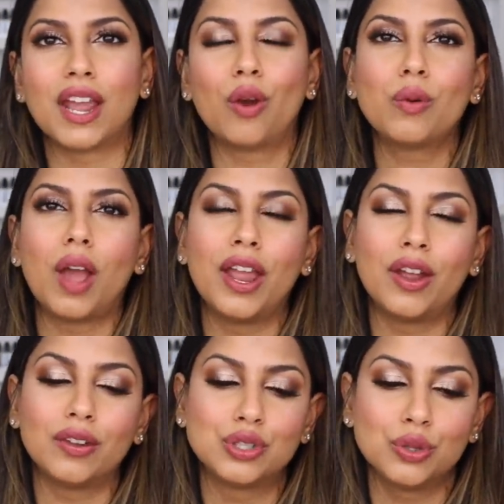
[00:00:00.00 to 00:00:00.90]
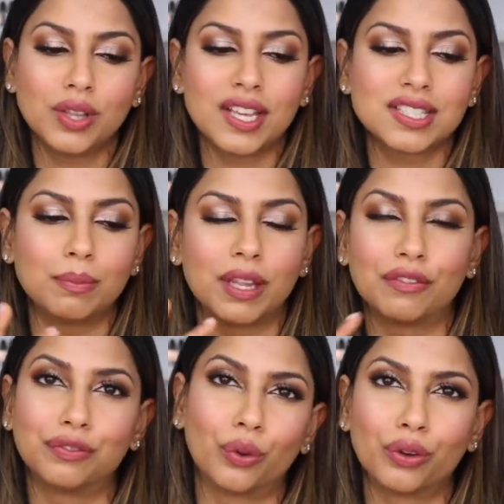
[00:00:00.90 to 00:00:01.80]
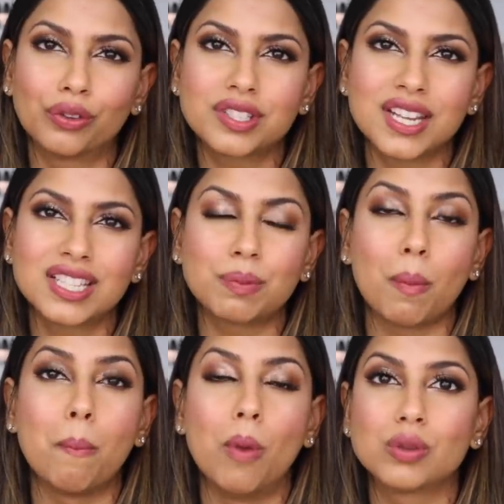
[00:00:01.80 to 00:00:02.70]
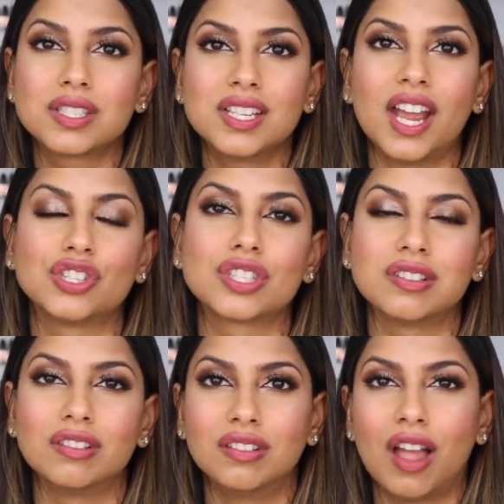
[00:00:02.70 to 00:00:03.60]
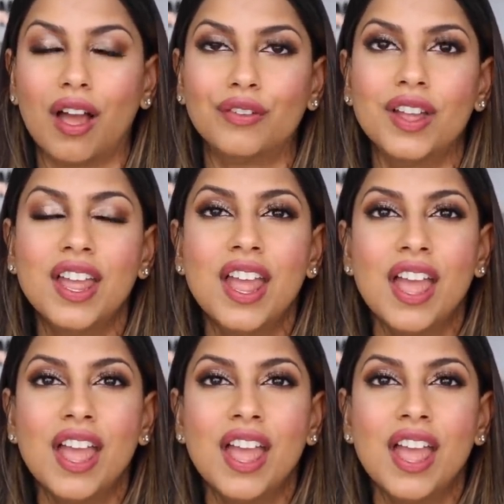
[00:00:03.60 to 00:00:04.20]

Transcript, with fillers: I, I do like some like floral scents, but mostly I just love